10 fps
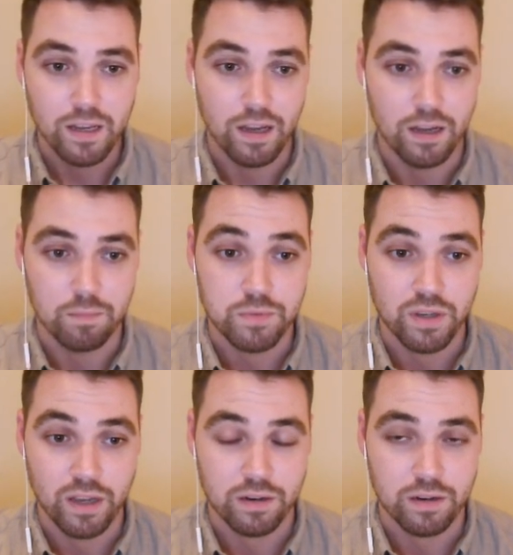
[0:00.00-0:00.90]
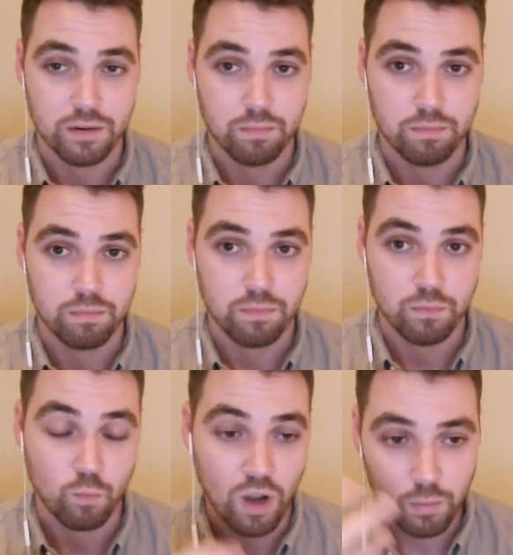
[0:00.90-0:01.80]
And
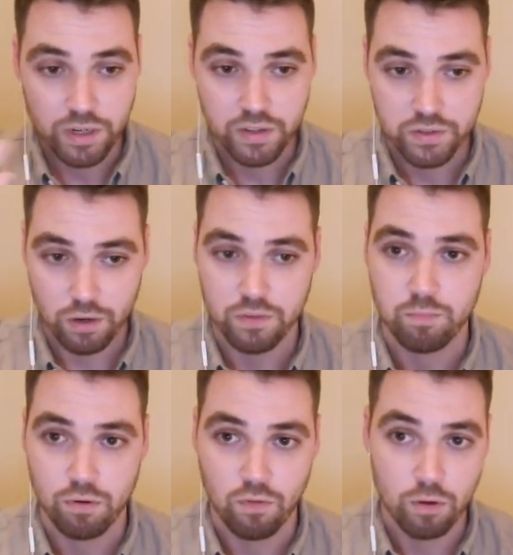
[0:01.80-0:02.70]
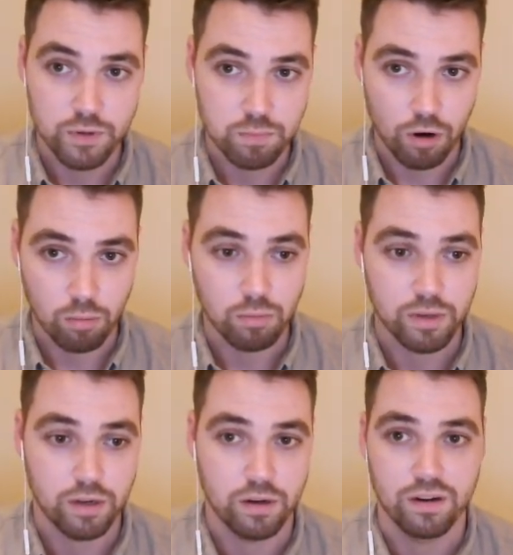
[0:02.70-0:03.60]
while we did solve the performance problem
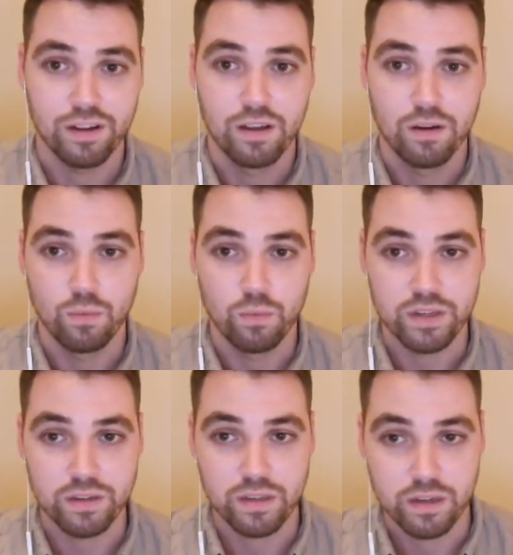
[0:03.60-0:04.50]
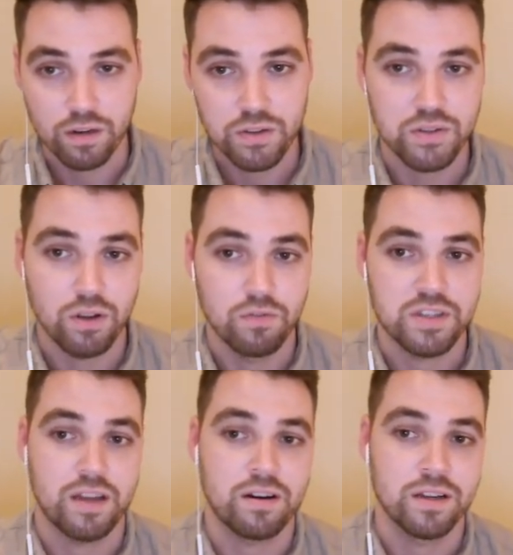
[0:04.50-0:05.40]
here, we did not solve the
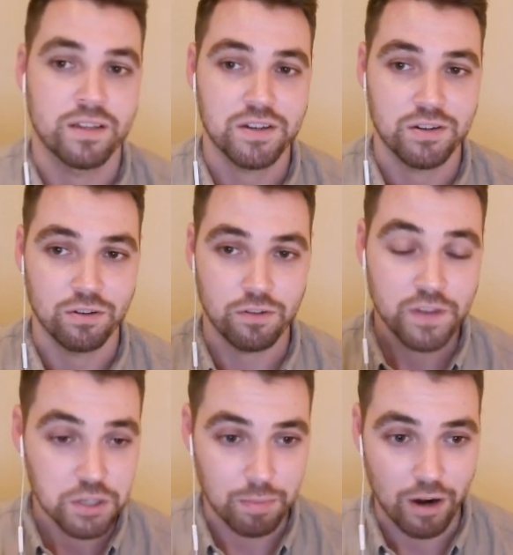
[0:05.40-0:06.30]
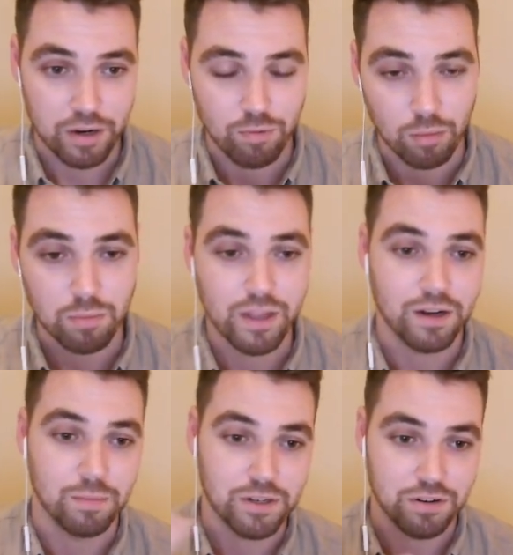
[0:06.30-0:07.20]
standardization or the feature parity problem that
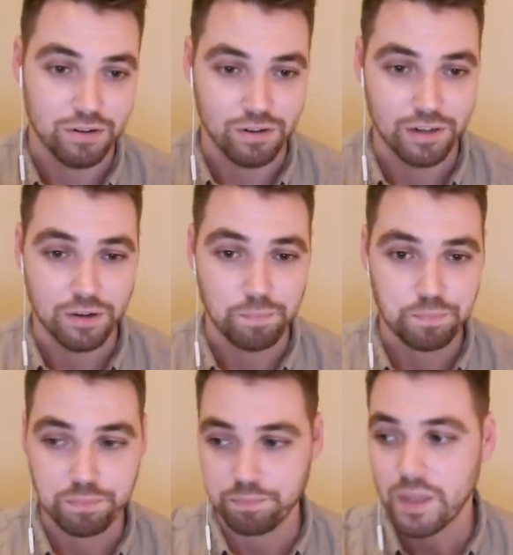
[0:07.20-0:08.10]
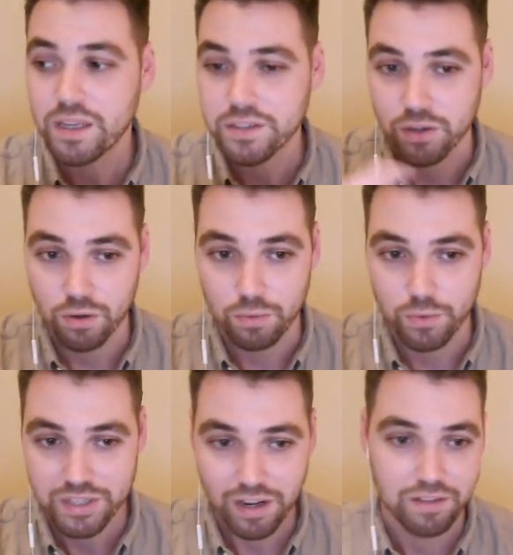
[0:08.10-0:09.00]
I mentioned earlier. So we
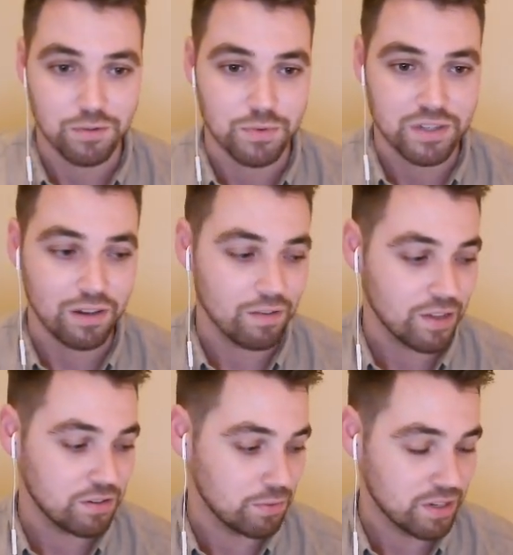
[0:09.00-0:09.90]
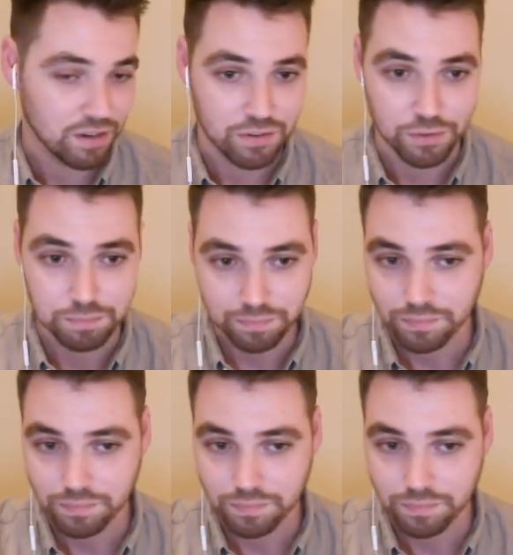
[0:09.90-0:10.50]
still have that to attend to.